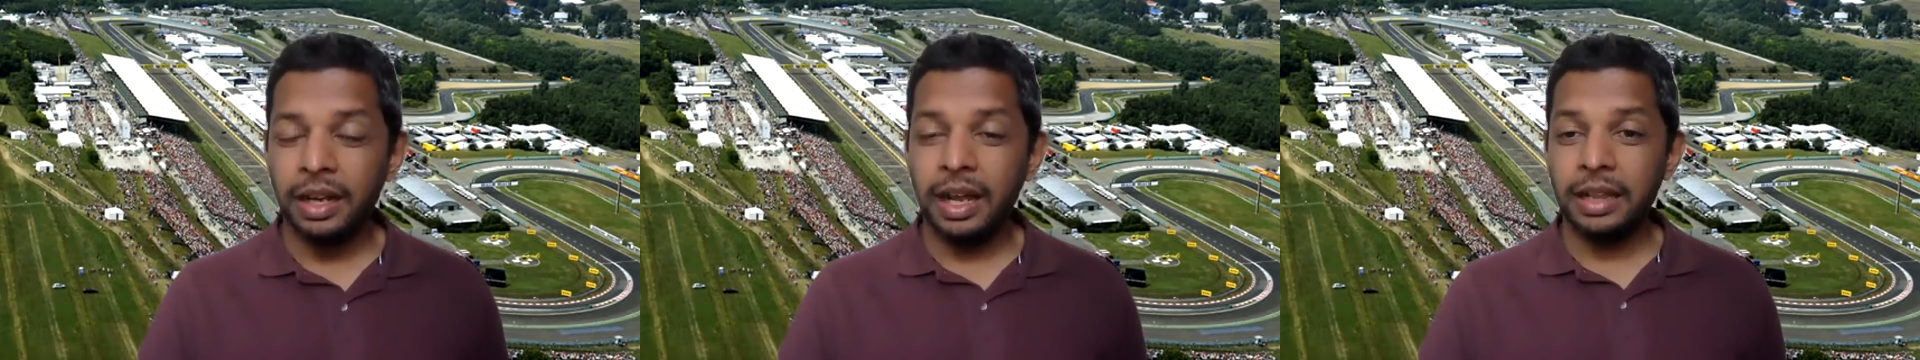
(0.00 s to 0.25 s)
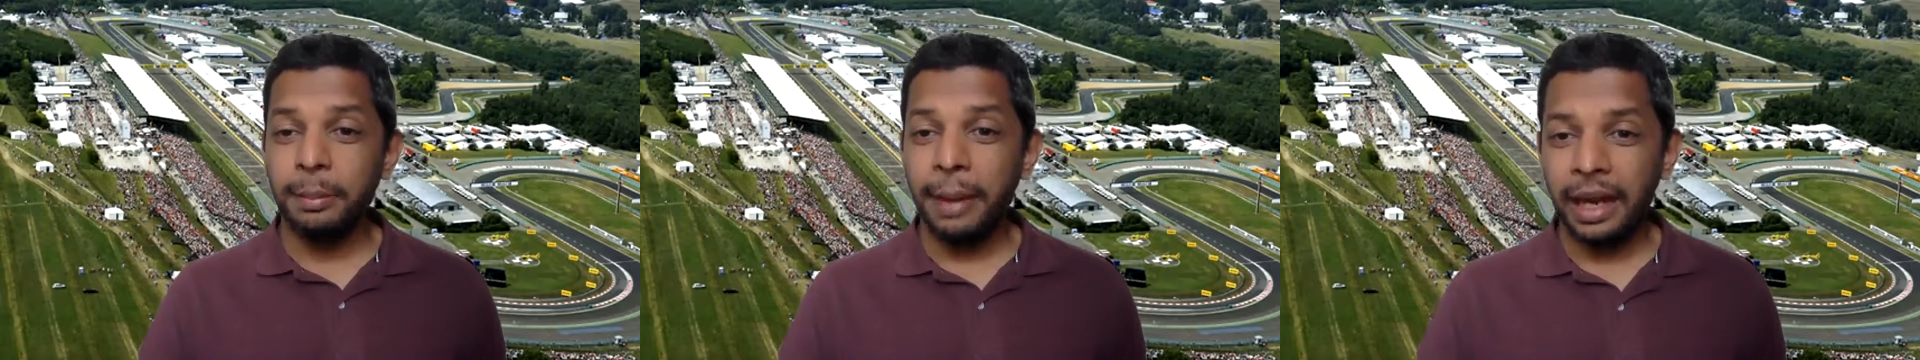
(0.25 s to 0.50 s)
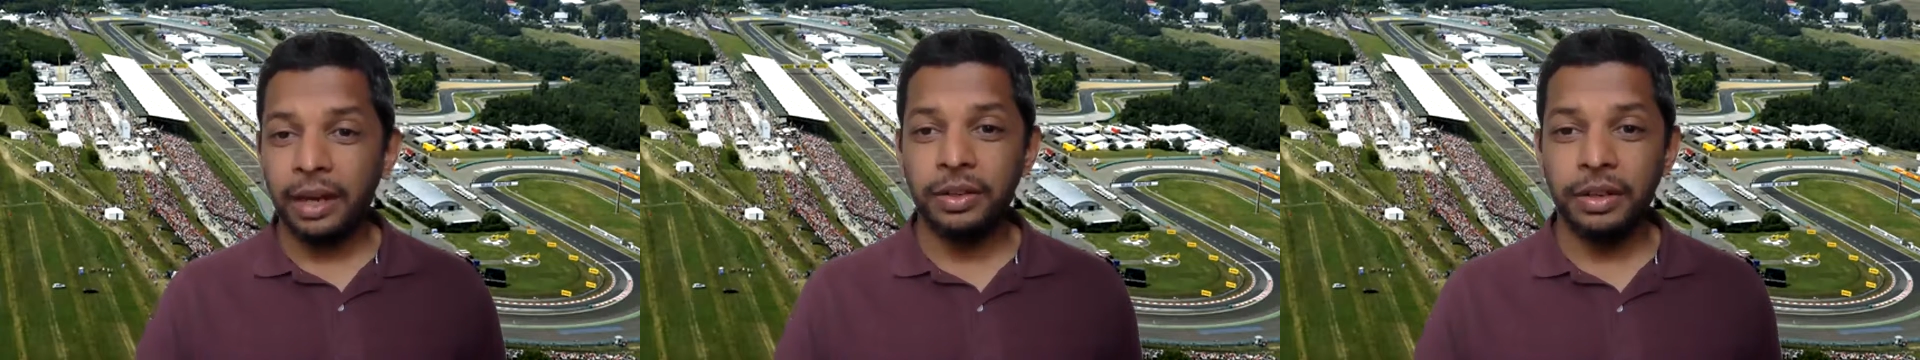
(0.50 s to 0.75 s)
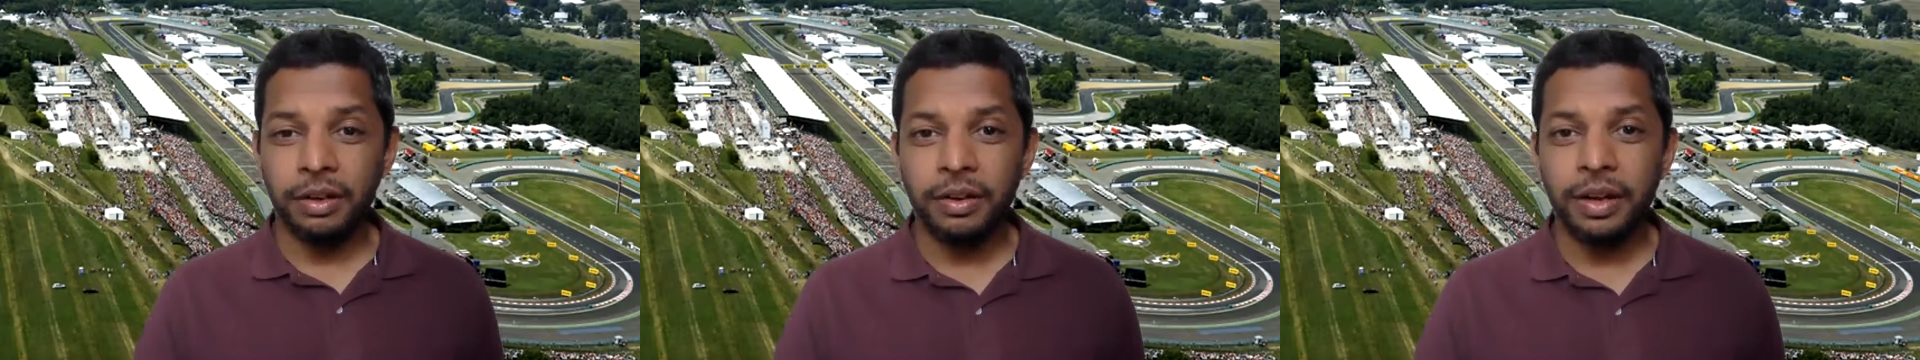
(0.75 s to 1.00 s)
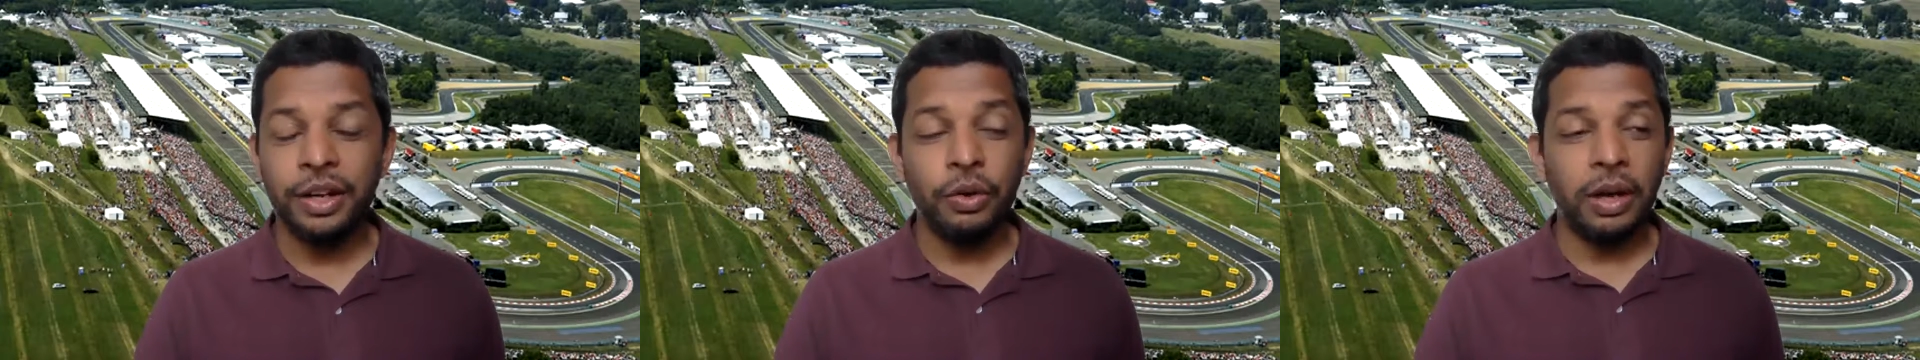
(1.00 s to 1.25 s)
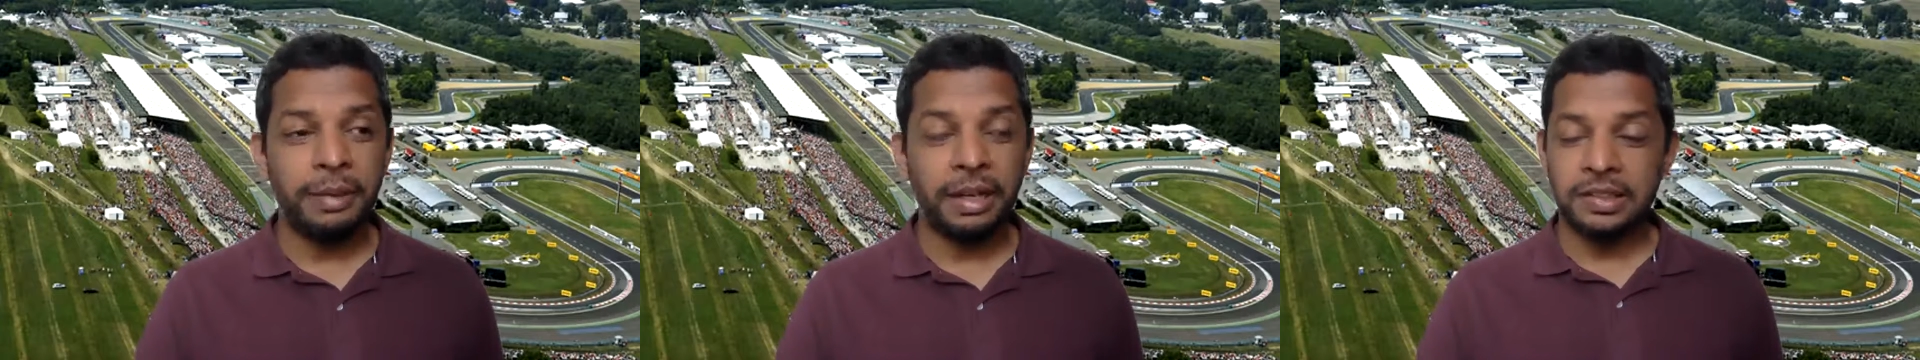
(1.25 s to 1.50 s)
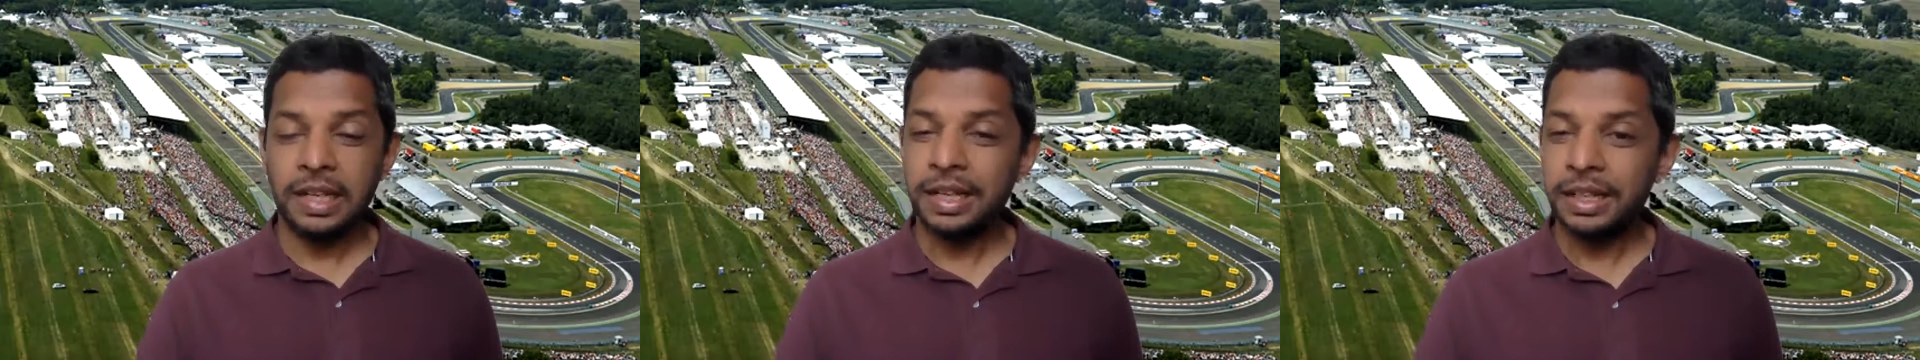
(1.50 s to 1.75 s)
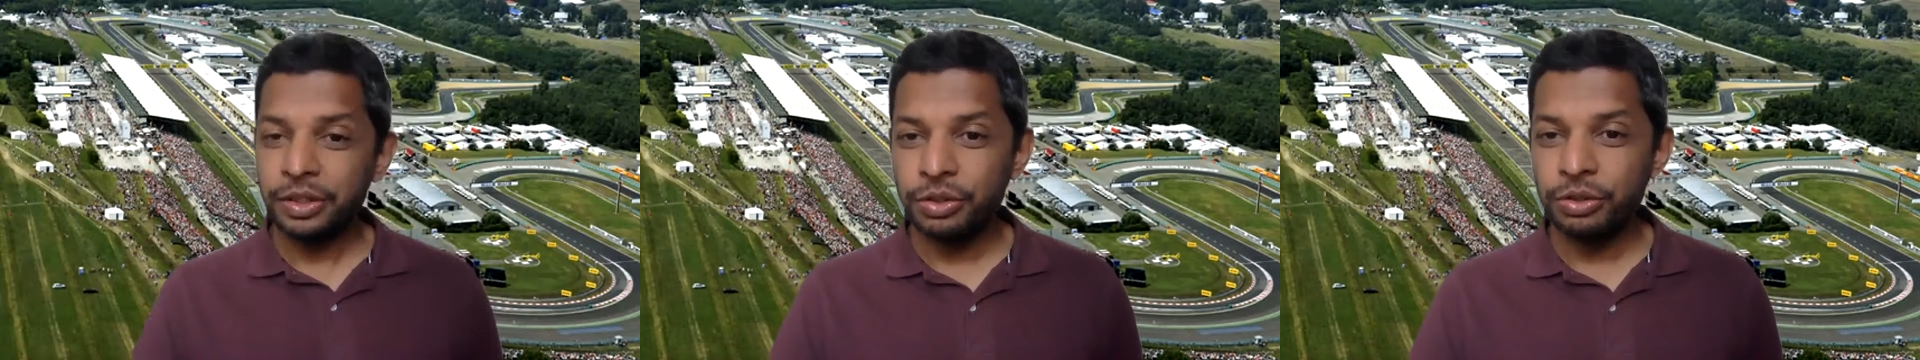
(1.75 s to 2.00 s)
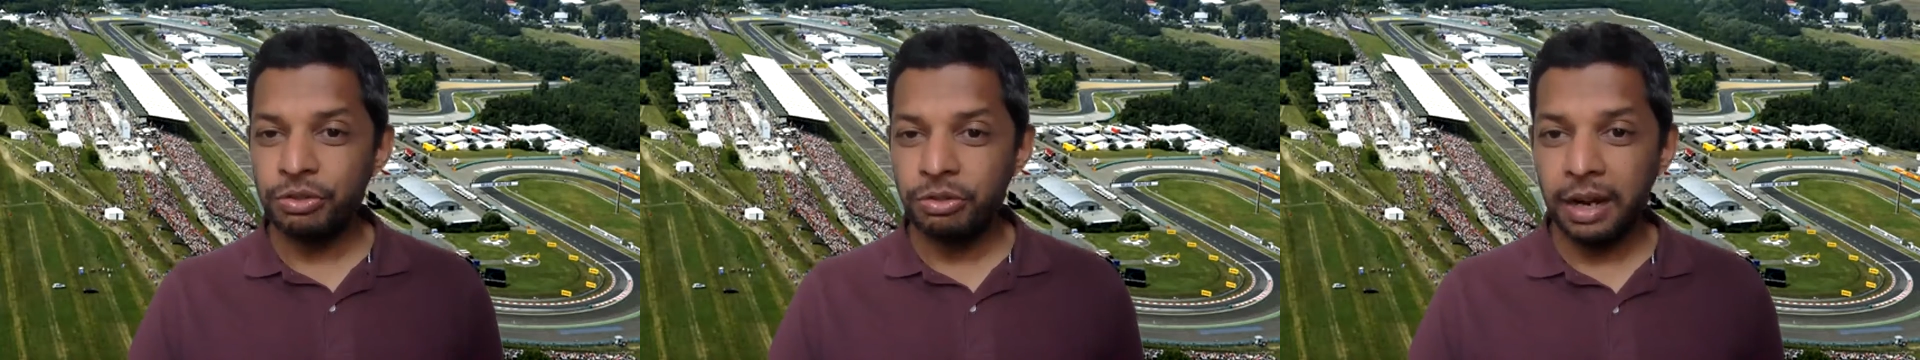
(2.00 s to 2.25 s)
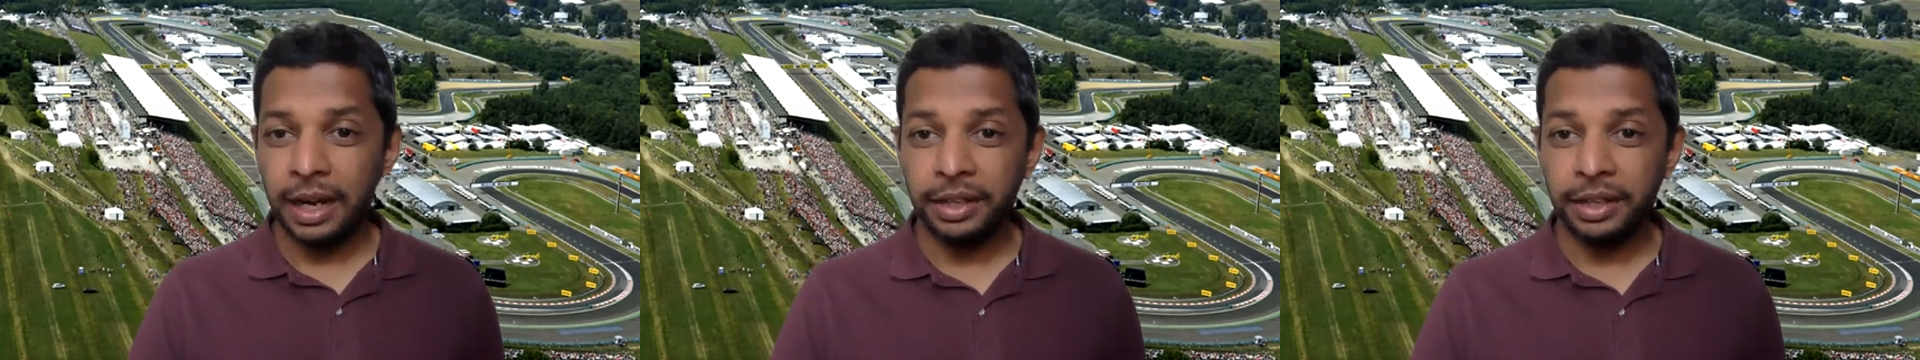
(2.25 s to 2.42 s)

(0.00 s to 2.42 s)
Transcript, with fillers: at the back of the grid who I'm excited to track.